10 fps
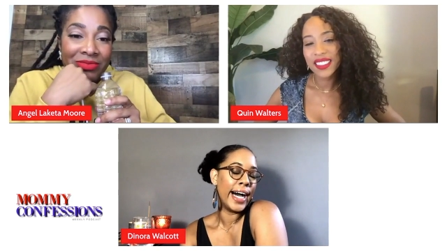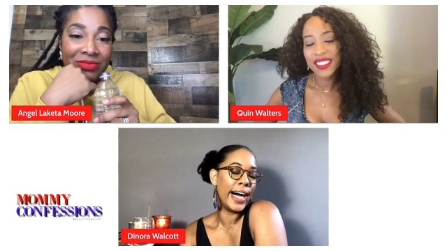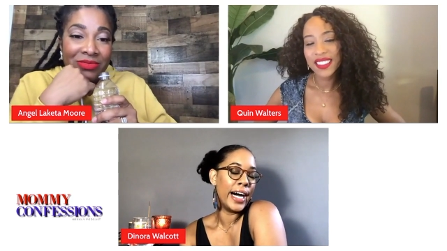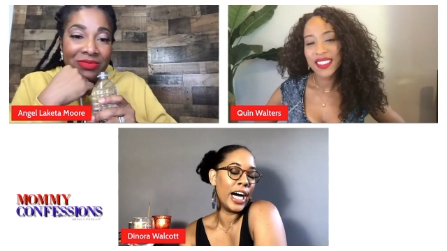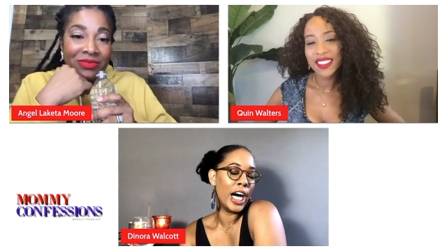
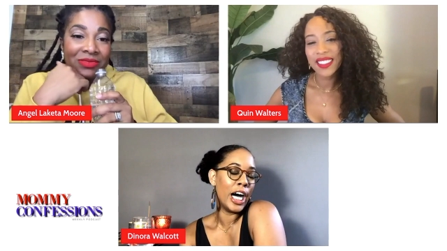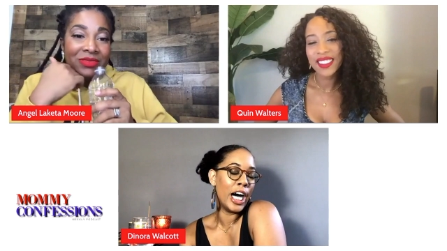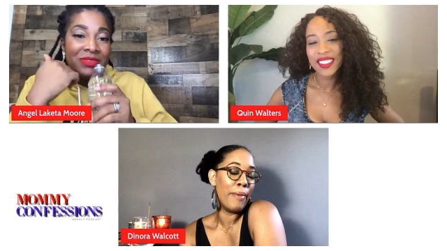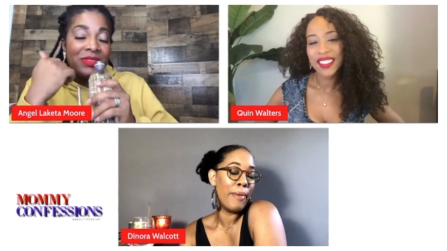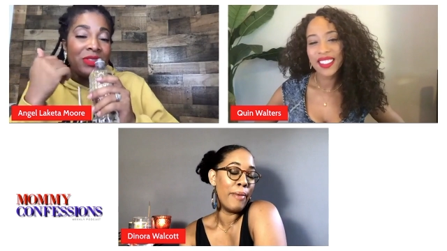
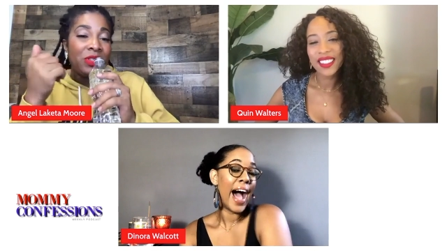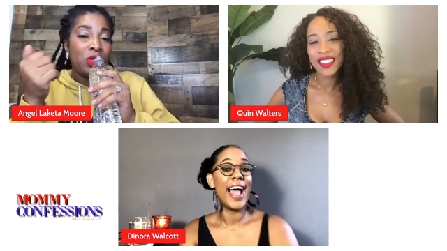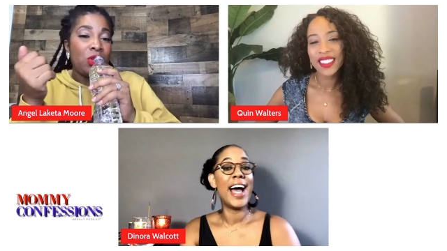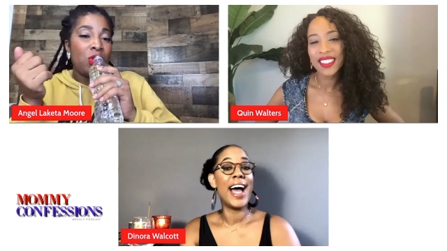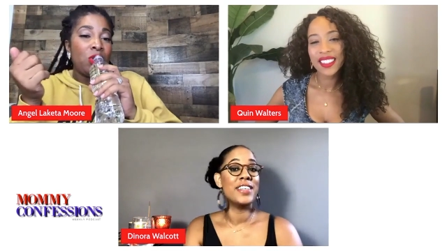Speaker 1: Um,
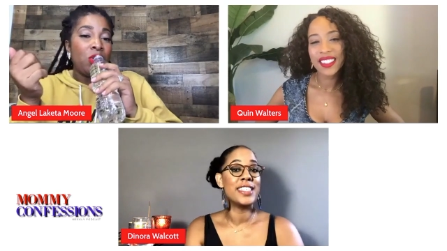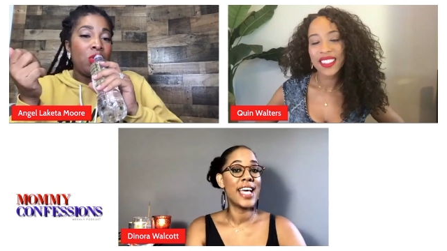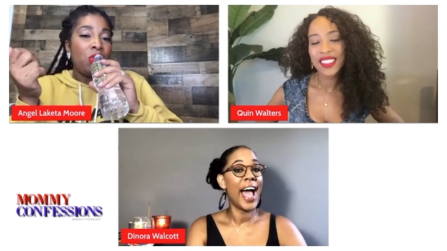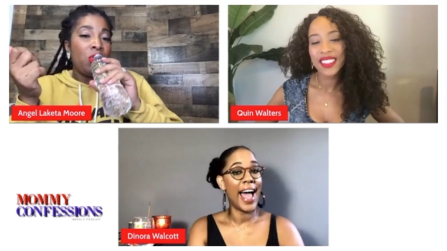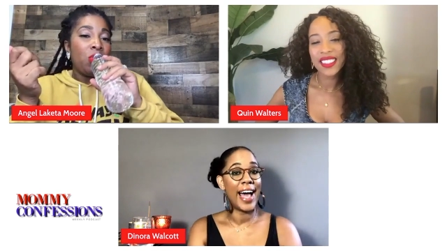I haven't
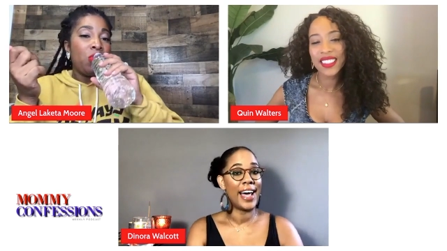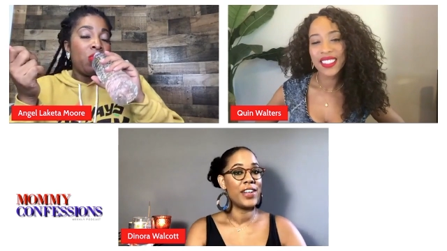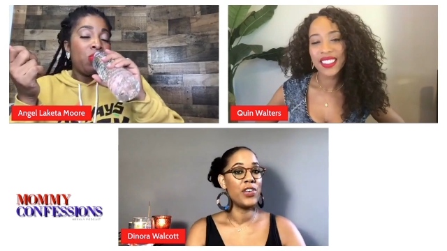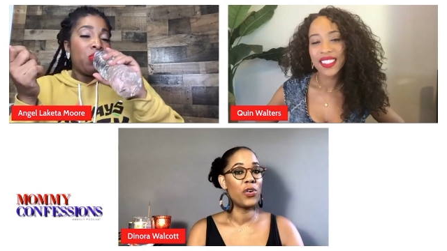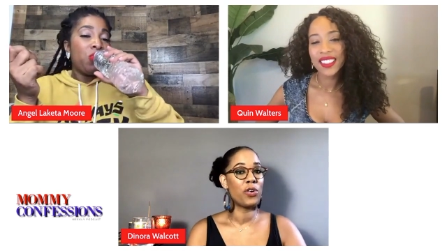
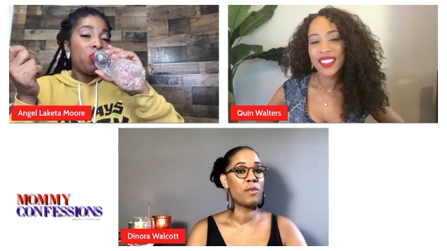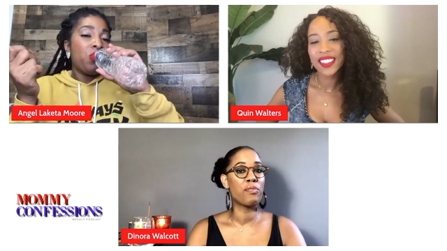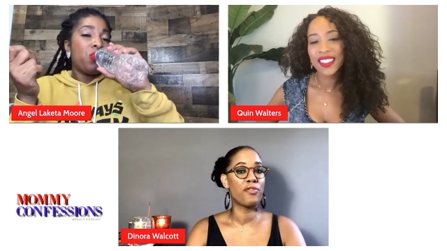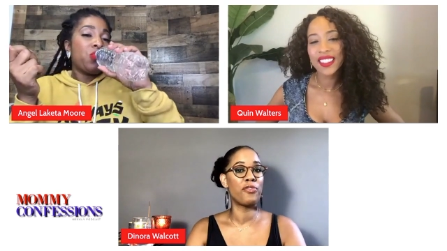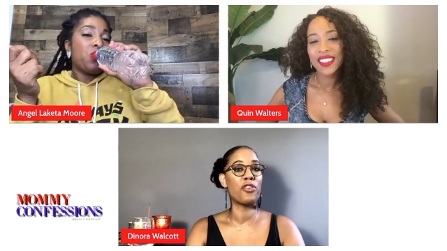had nor
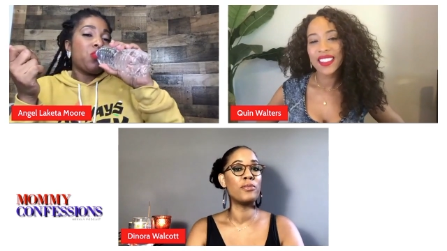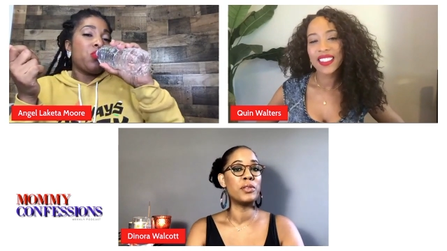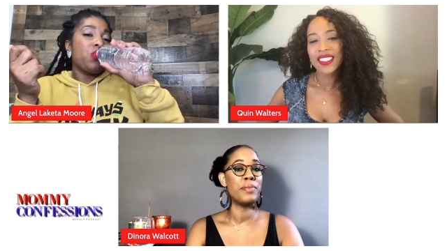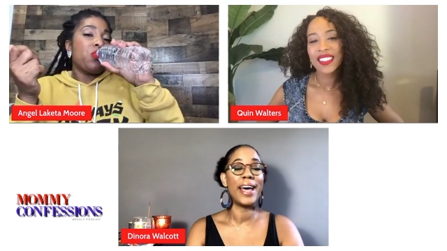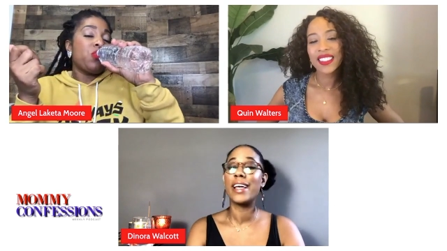
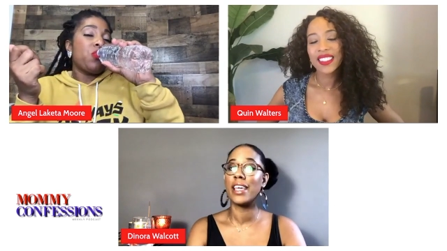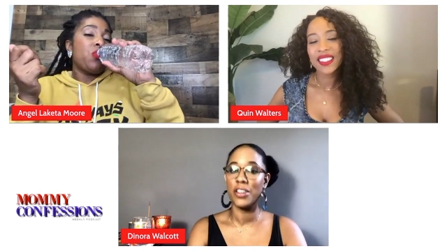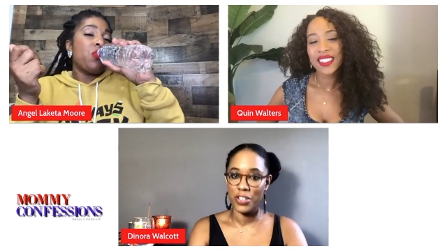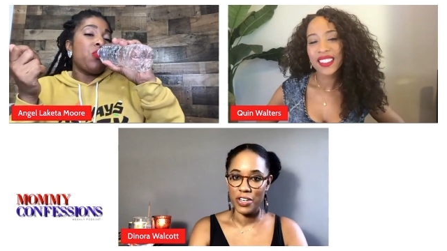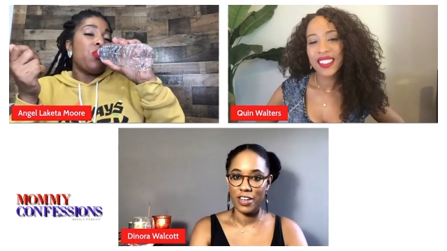performed a
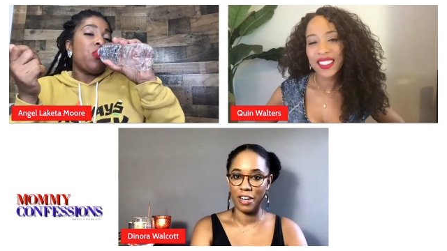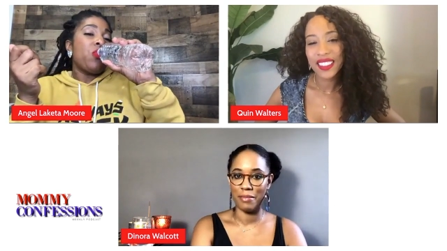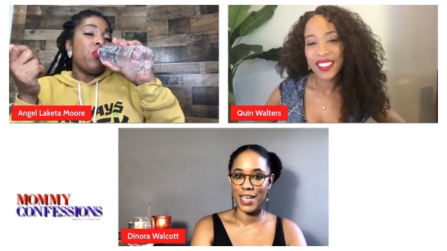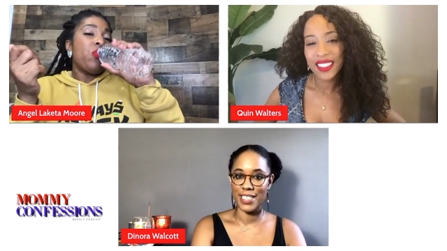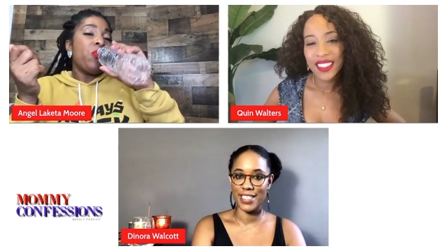pedicure
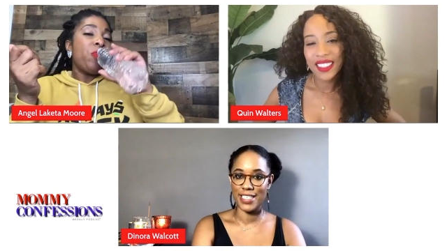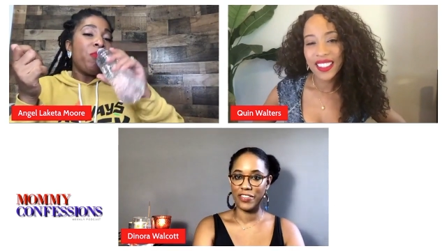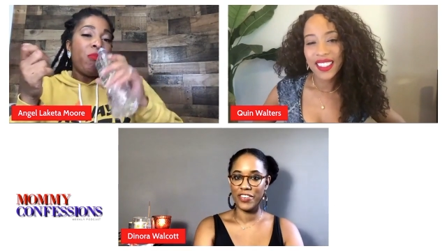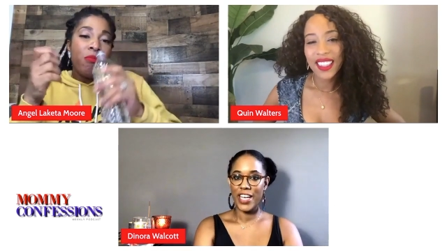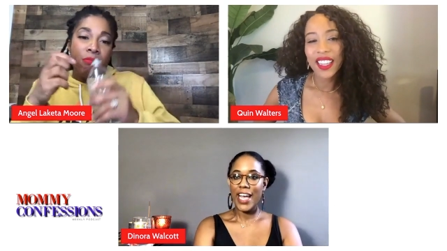on
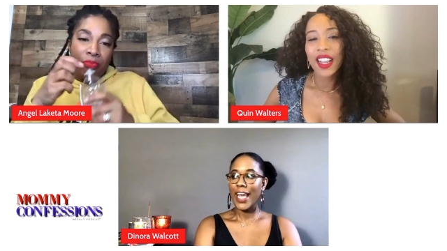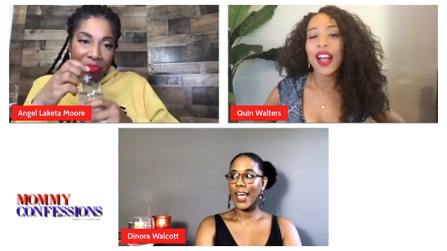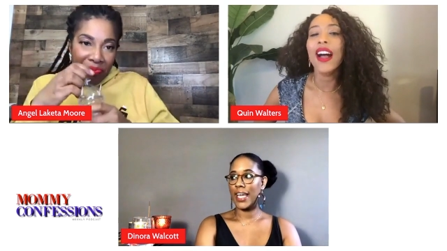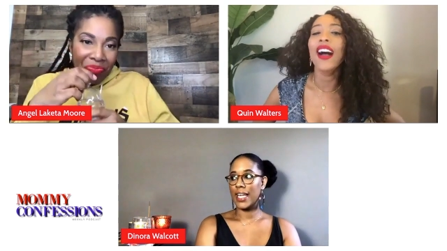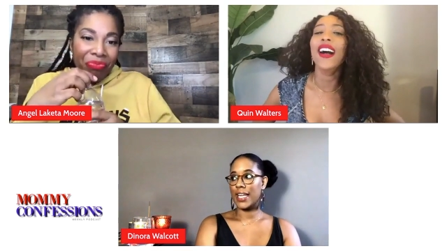myself
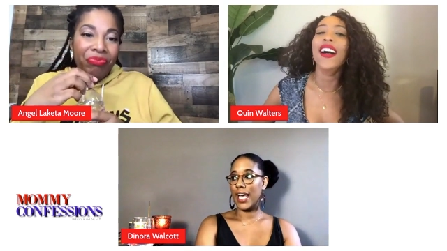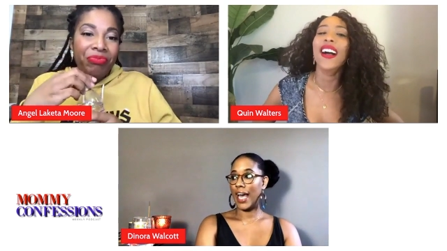and